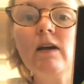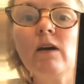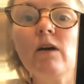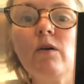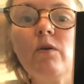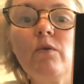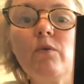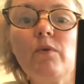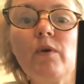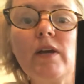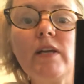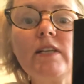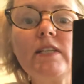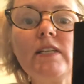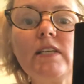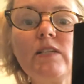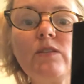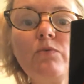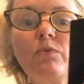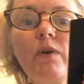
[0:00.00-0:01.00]
which
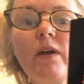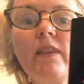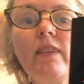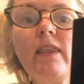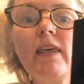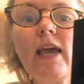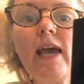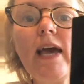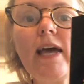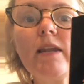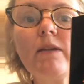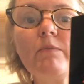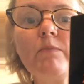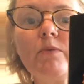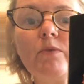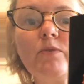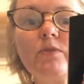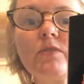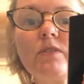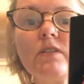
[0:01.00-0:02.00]
is when the
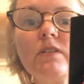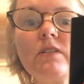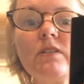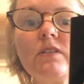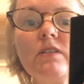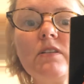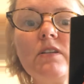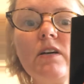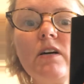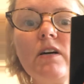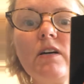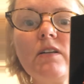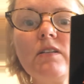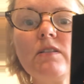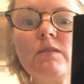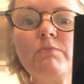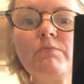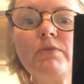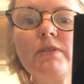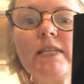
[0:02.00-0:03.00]
animals
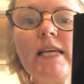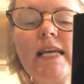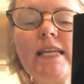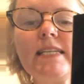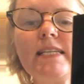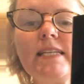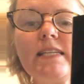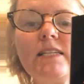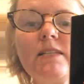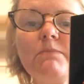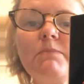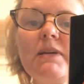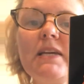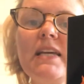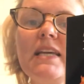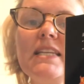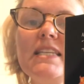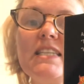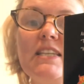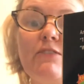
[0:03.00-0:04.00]
start pretending to
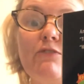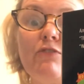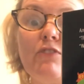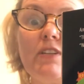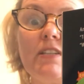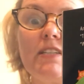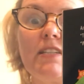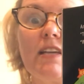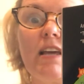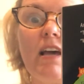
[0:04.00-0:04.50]
be different